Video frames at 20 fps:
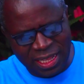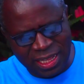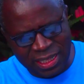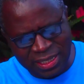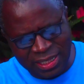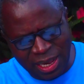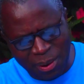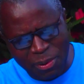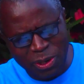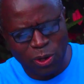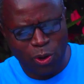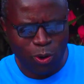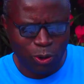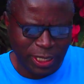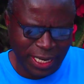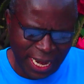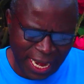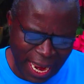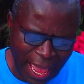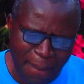someone
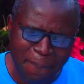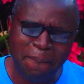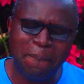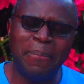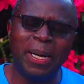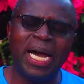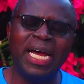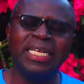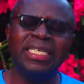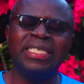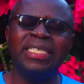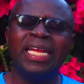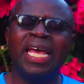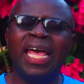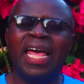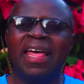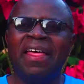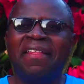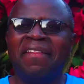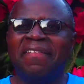called Laban
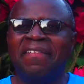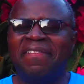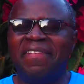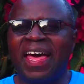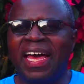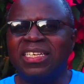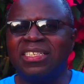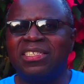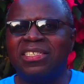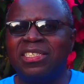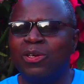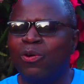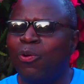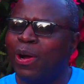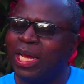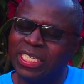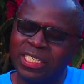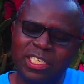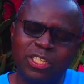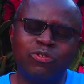that
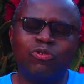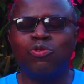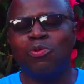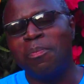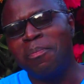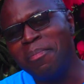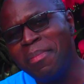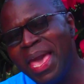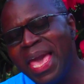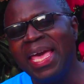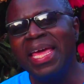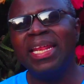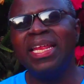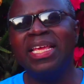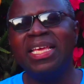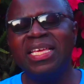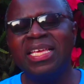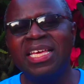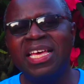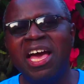wanted to
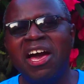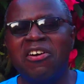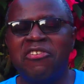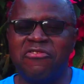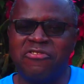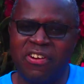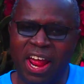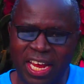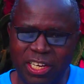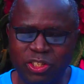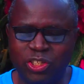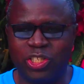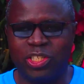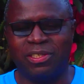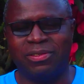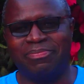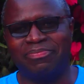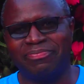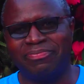marry Rachel.